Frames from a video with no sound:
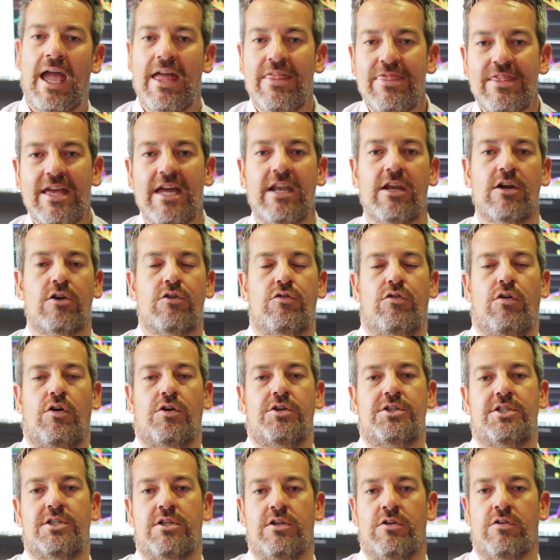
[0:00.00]
and then
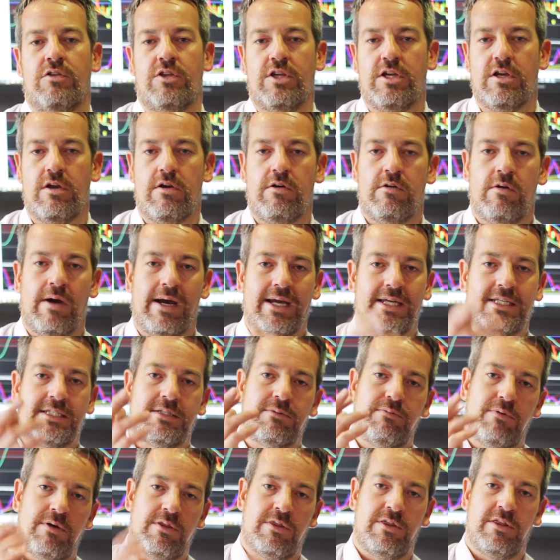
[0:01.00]
across to the
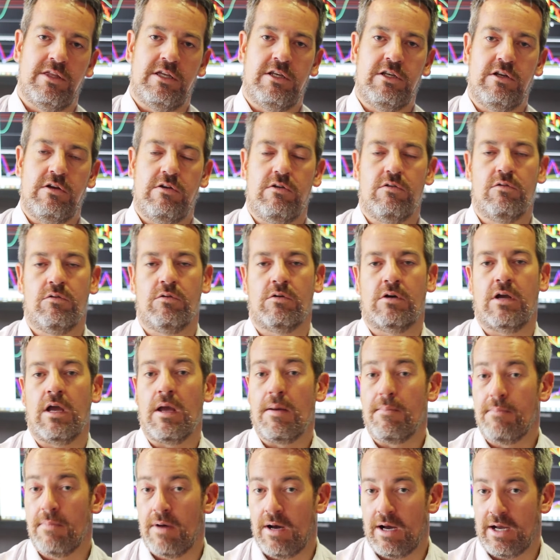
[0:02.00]
US with the New York
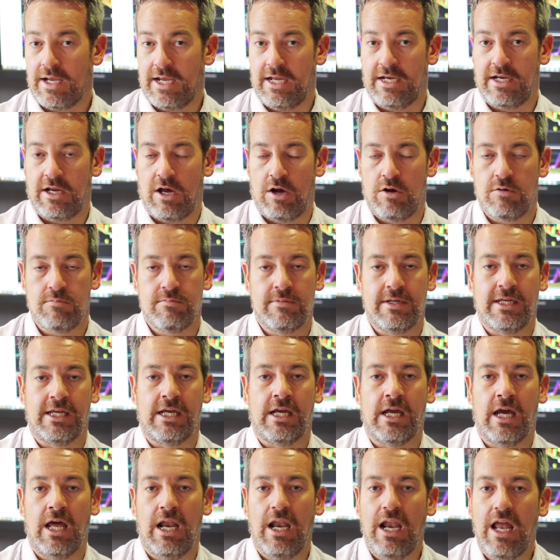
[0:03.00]
market
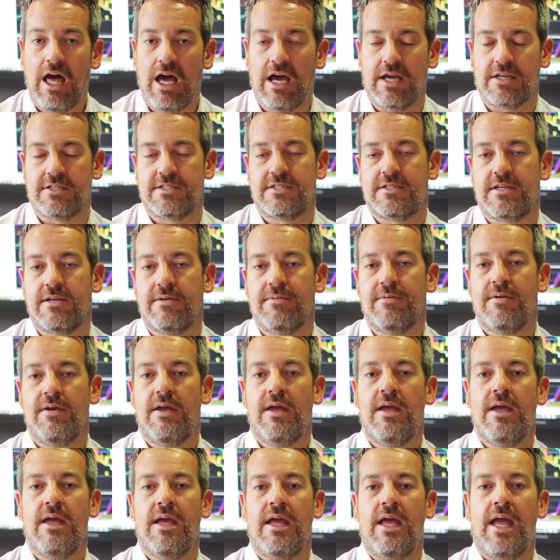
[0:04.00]
opening last.
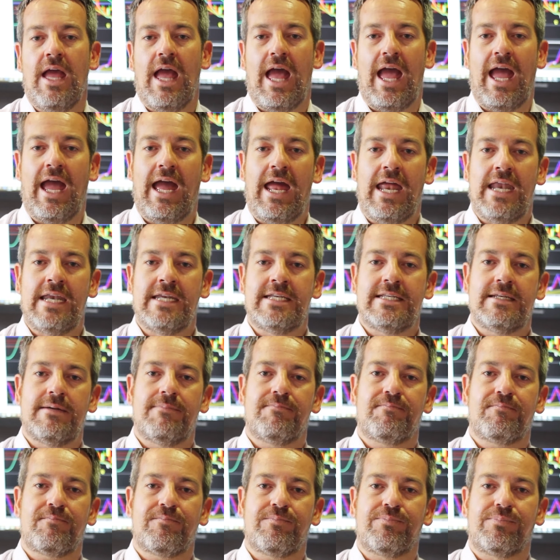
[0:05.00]
And
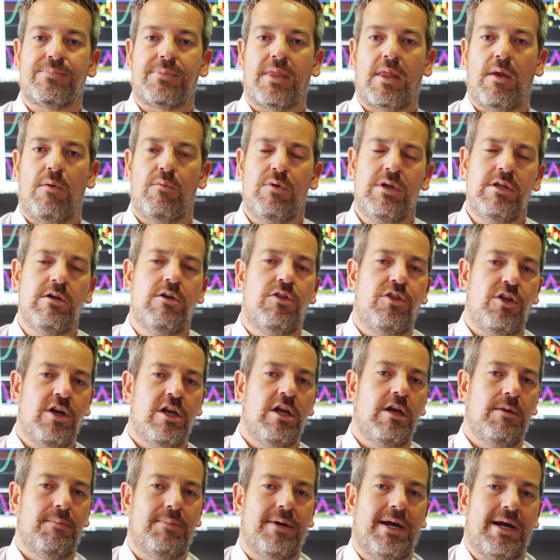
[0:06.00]
when you
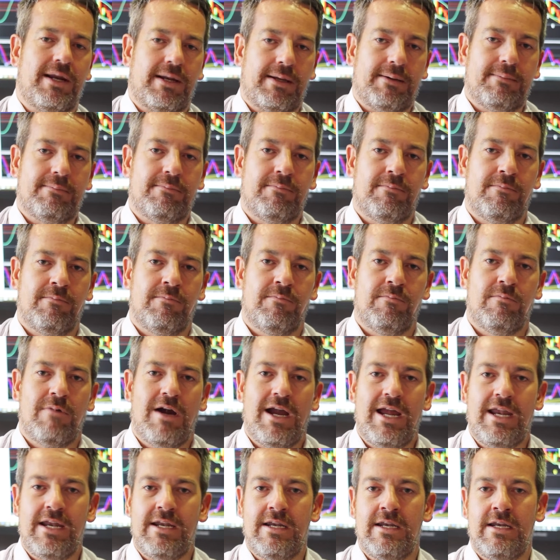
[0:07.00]
think about it,
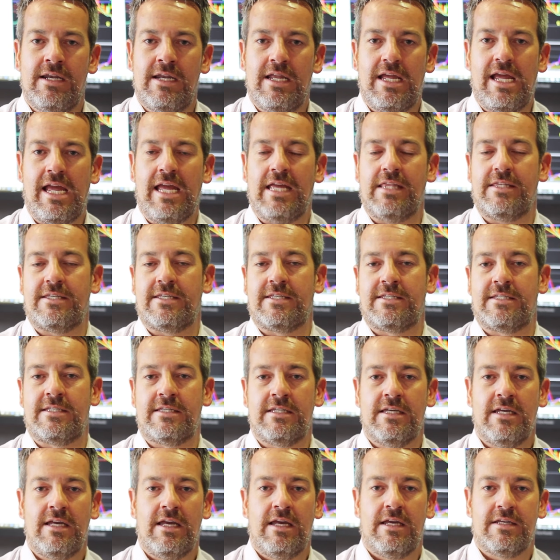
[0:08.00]
when
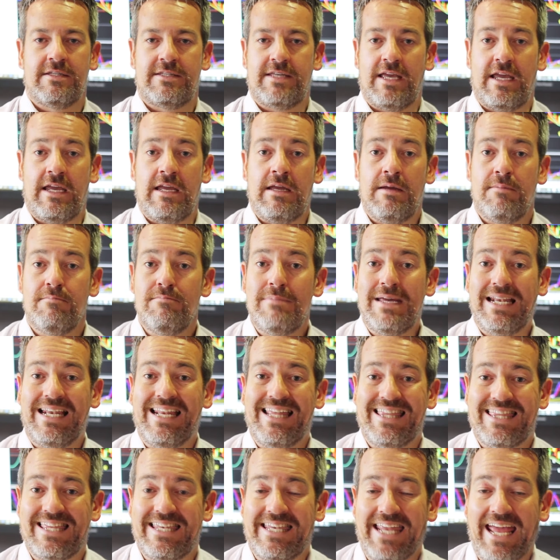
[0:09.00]
it's, say, middle
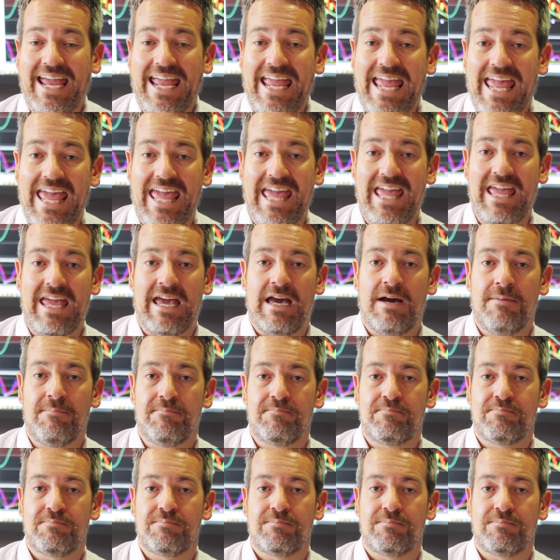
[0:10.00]
of the day here